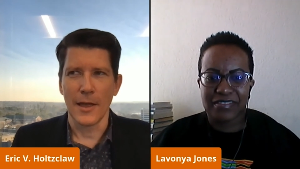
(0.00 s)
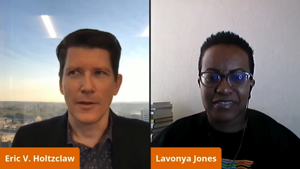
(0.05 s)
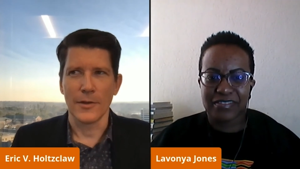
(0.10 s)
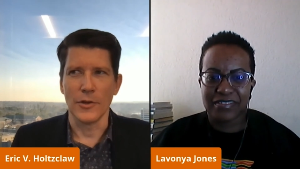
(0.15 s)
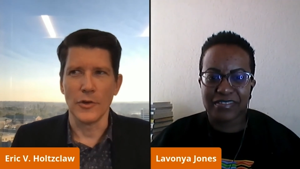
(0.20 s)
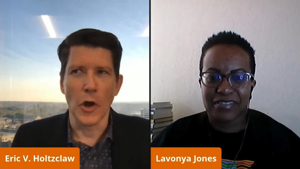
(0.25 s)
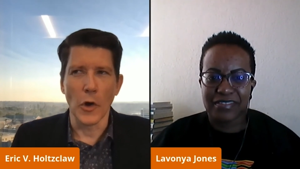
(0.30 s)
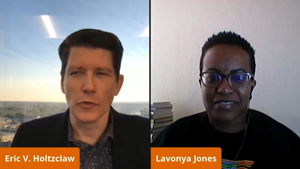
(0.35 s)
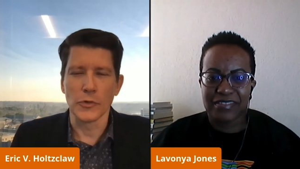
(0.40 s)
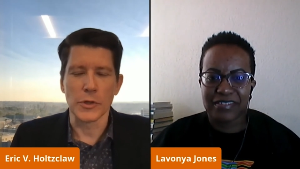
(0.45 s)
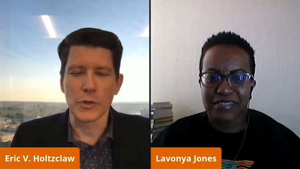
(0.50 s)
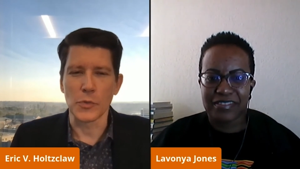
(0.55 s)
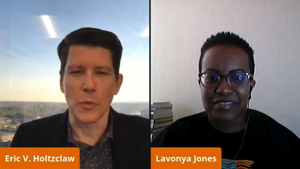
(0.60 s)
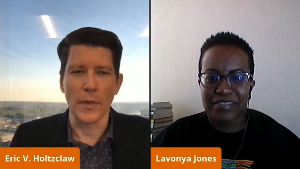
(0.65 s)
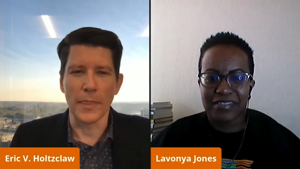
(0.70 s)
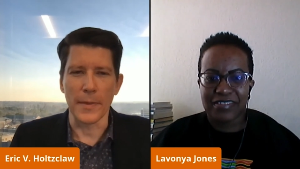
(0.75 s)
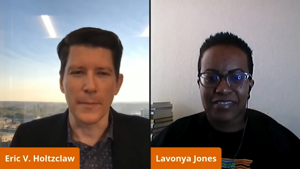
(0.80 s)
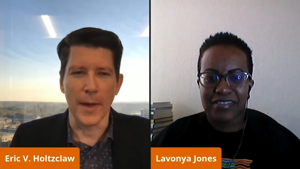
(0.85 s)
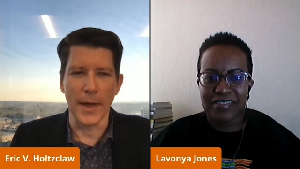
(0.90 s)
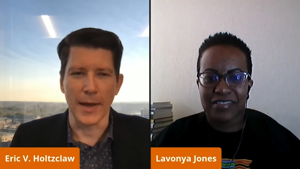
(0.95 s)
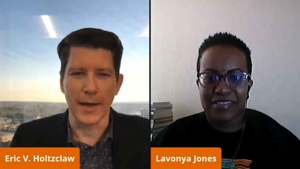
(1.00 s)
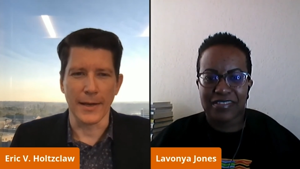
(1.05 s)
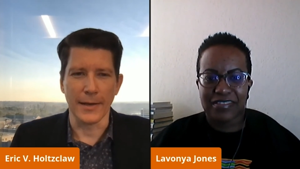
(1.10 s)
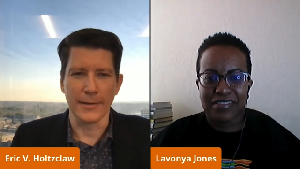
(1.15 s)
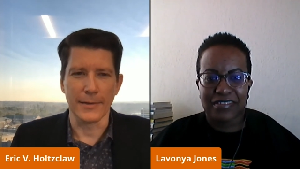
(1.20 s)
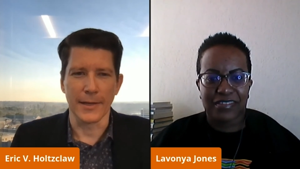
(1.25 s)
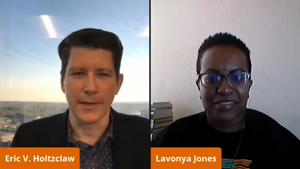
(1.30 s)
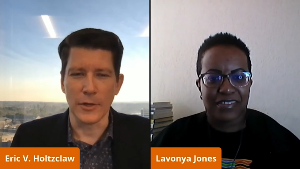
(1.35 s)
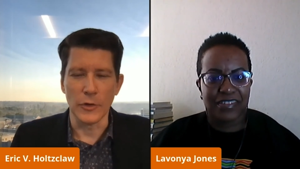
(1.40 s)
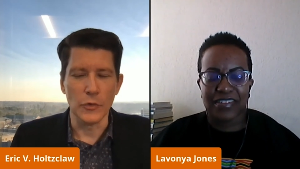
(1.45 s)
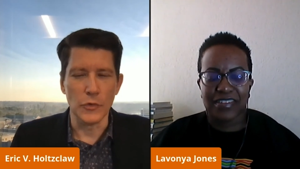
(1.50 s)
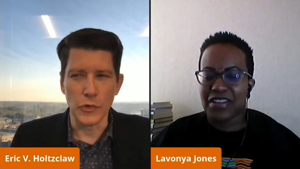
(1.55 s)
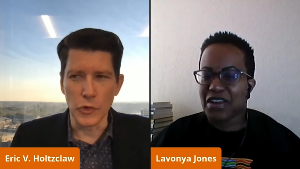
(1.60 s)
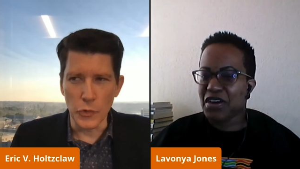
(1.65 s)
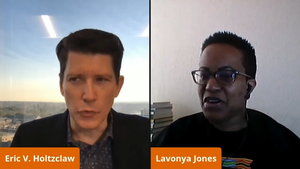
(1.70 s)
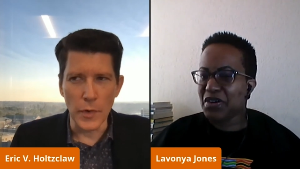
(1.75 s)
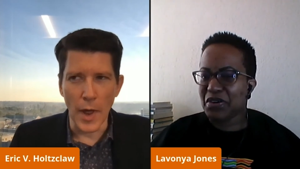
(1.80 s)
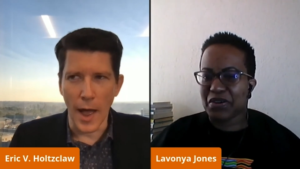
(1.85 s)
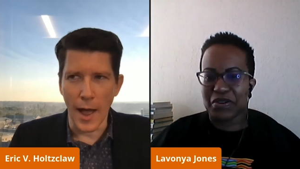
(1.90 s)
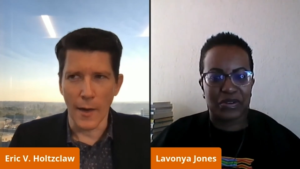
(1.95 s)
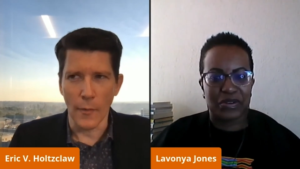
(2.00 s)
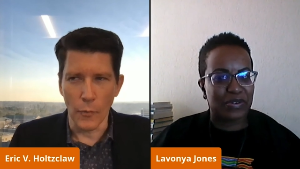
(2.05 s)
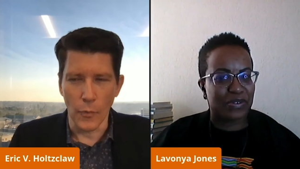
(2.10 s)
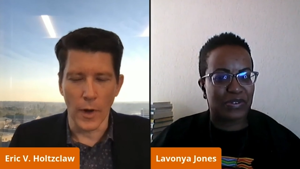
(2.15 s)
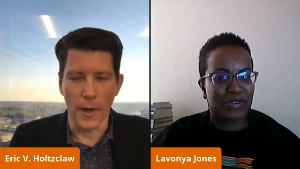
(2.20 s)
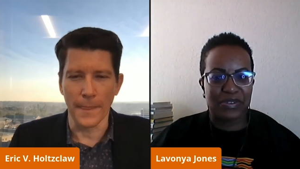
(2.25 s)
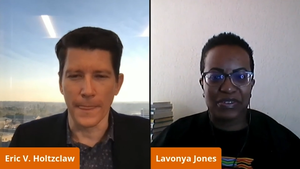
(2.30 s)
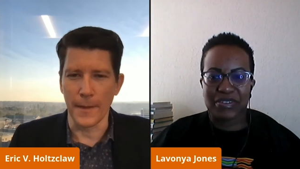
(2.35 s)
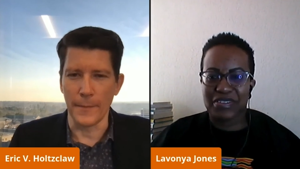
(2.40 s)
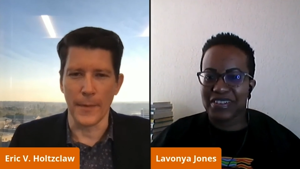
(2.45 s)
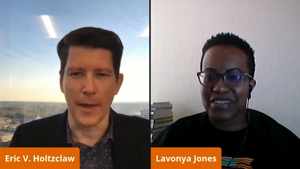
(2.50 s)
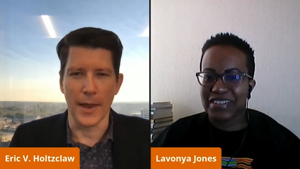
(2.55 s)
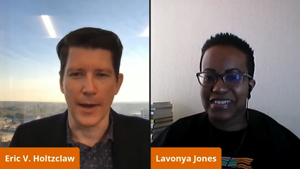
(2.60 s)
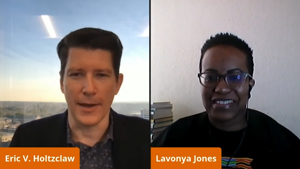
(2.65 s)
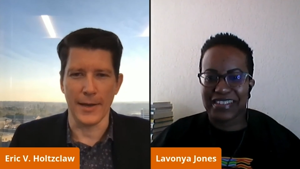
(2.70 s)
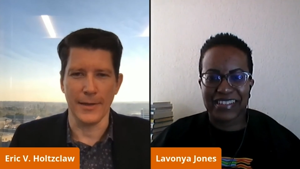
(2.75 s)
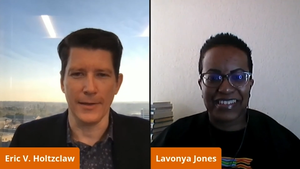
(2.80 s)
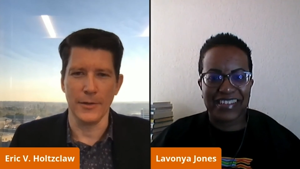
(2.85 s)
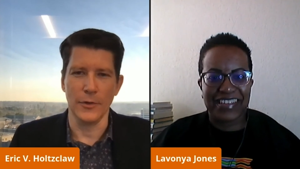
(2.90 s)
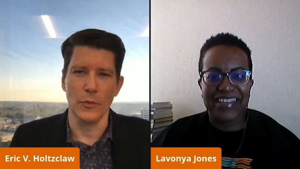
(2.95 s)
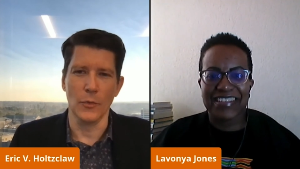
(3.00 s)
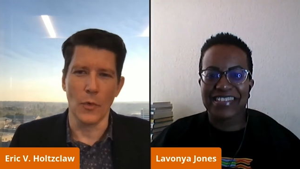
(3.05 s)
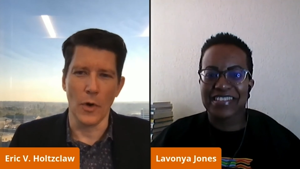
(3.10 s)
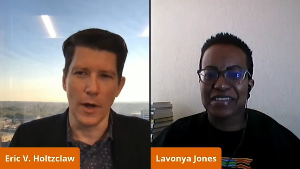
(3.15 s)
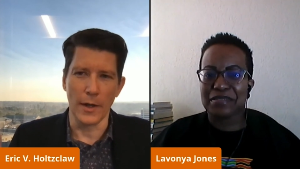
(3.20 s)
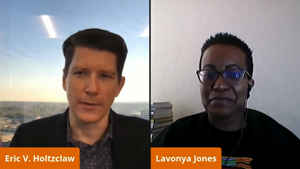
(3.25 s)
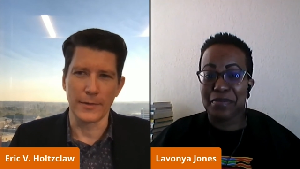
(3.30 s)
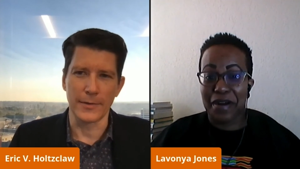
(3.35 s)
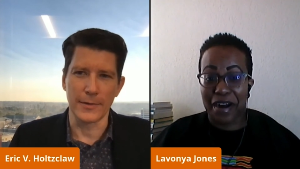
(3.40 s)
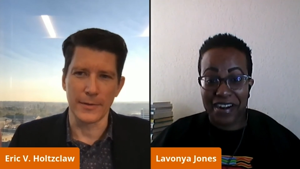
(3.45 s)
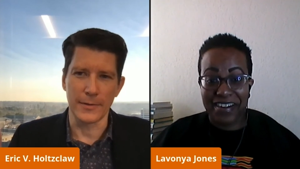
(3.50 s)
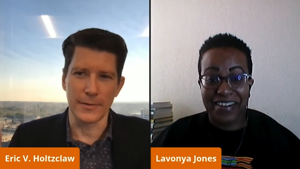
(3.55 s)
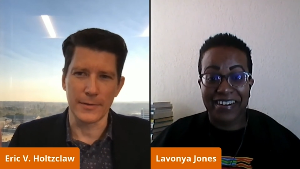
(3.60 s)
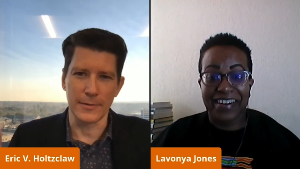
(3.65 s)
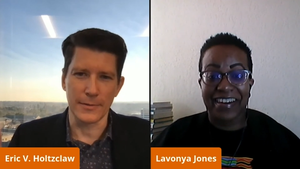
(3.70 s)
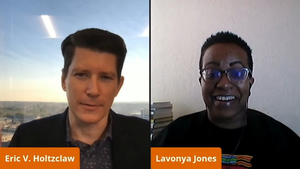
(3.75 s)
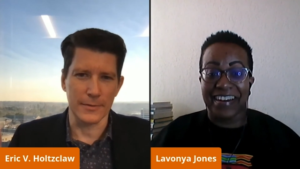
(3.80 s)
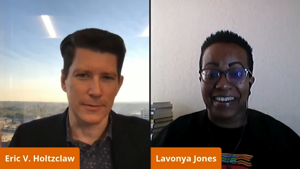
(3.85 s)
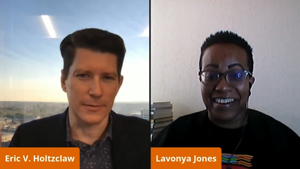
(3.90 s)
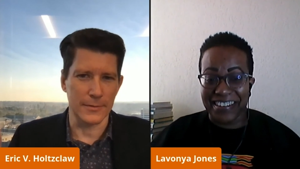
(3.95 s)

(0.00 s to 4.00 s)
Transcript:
Speaker 1: You don't just want the money. Like, you do not want the money. You want a partner.